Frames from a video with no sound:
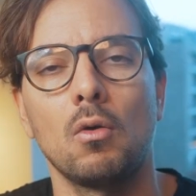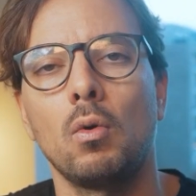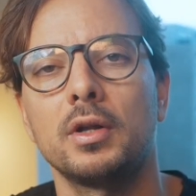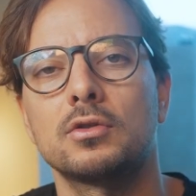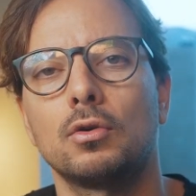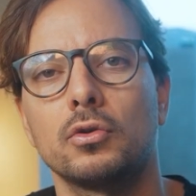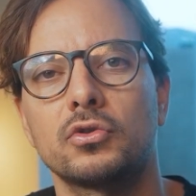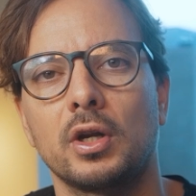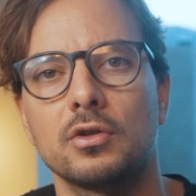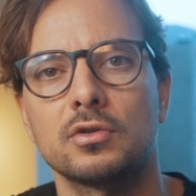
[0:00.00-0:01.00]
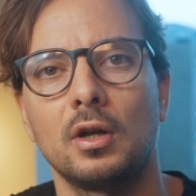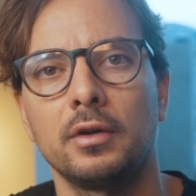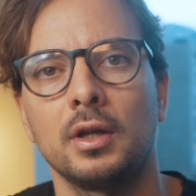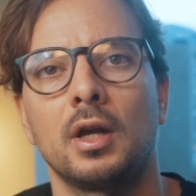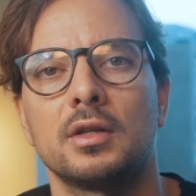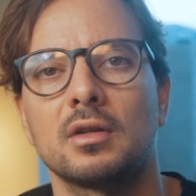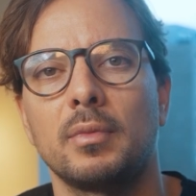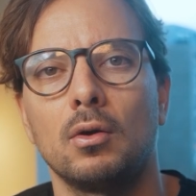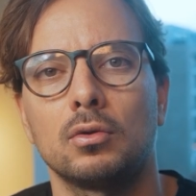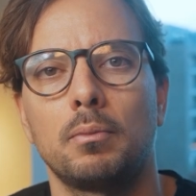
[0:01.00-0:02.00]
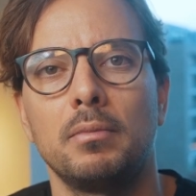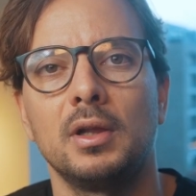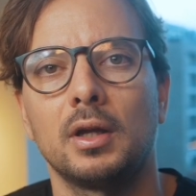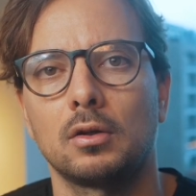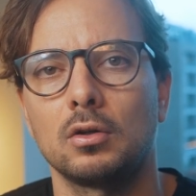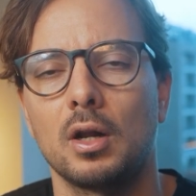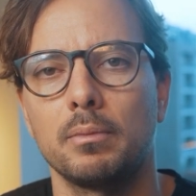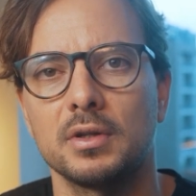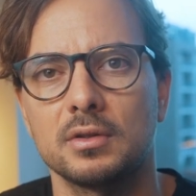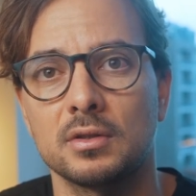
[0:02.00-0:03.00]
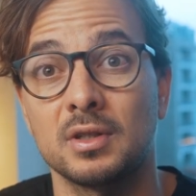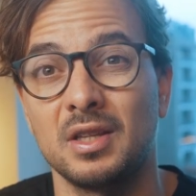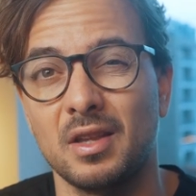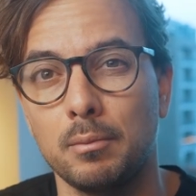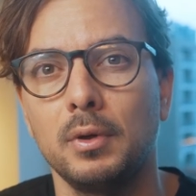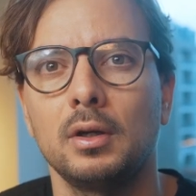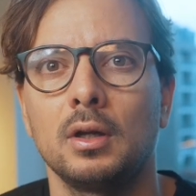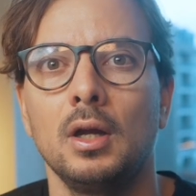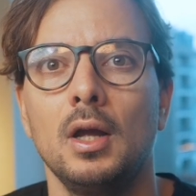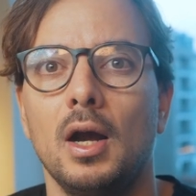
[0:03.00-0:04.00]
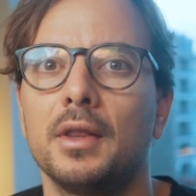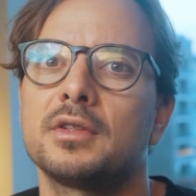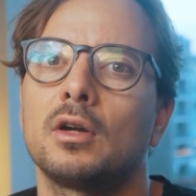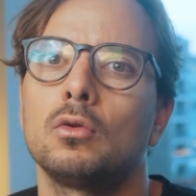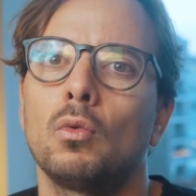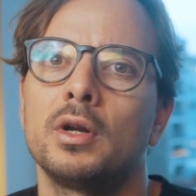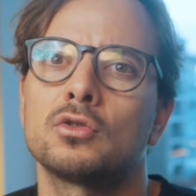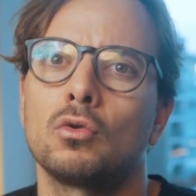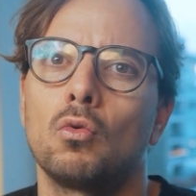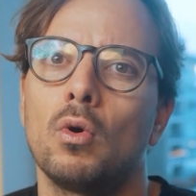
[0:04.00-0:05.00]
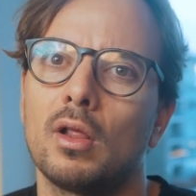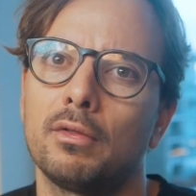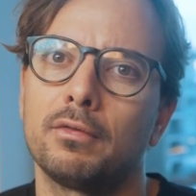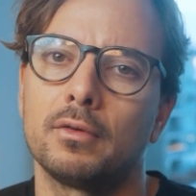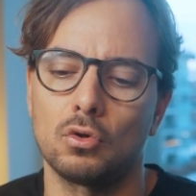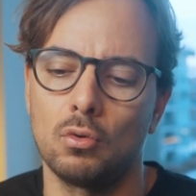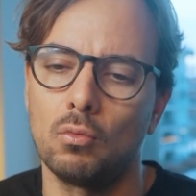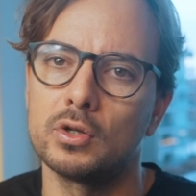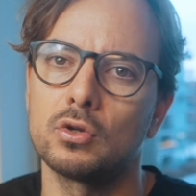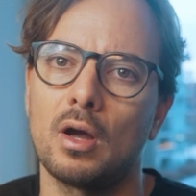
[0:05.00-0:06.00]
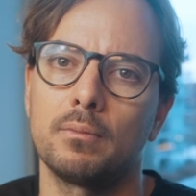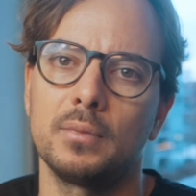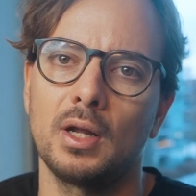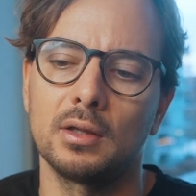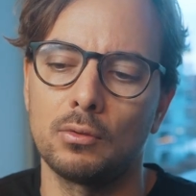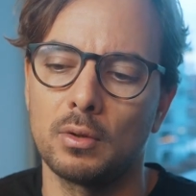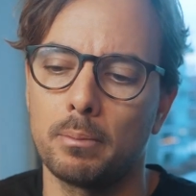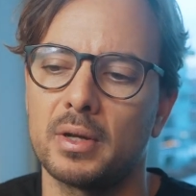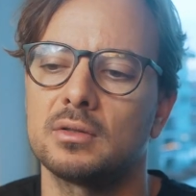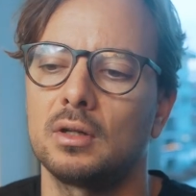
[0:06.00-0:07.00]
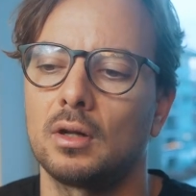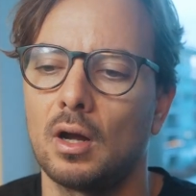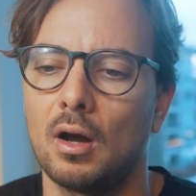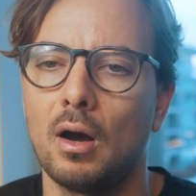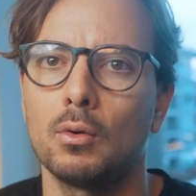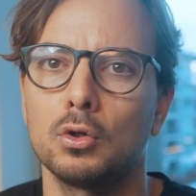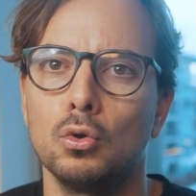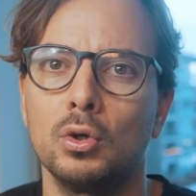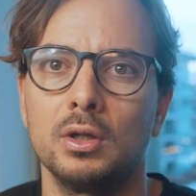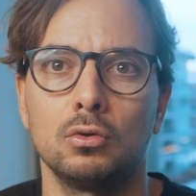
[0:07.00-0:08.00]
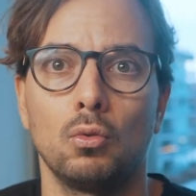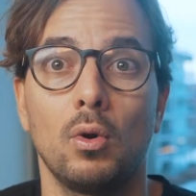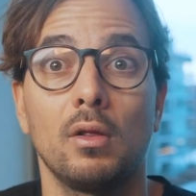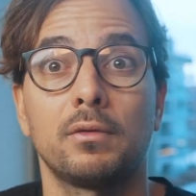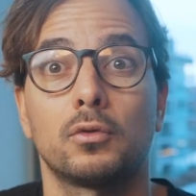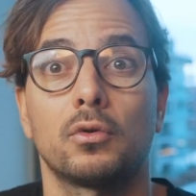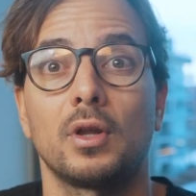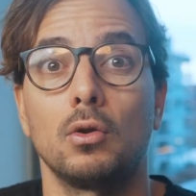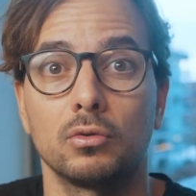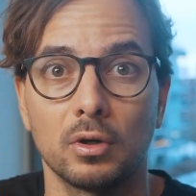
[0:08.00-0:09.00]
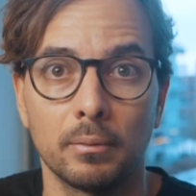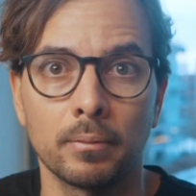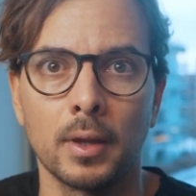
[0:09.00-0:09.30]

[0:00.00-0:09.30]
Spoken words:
One is called Second Salary, and it's about building an online business in Denmark, and the second one is on wealth. So once you have nailed down investing, how are you looking to wealth for the long term?